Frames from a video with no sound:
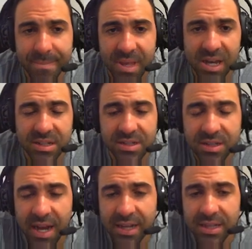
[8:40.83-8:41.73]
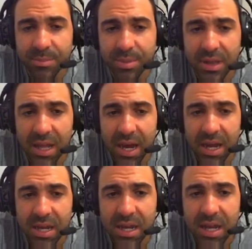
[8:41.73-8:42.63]
It's likely to
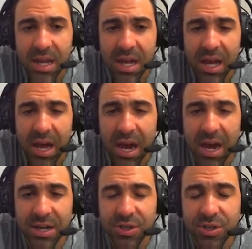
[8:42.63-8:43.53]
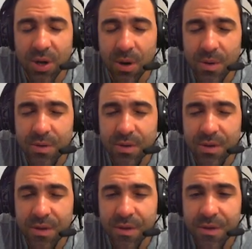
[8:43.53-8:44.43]
play. I don't
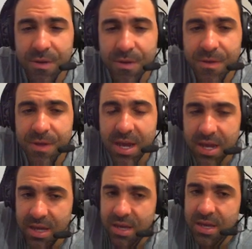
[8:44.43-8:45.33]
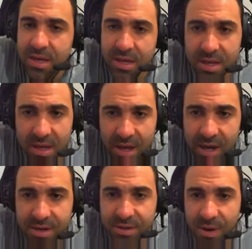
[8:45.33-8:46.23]
think
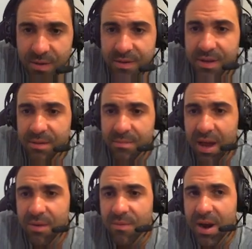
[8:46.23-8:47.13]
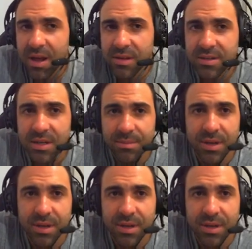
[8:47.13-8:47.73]
Matt Rowell is going to be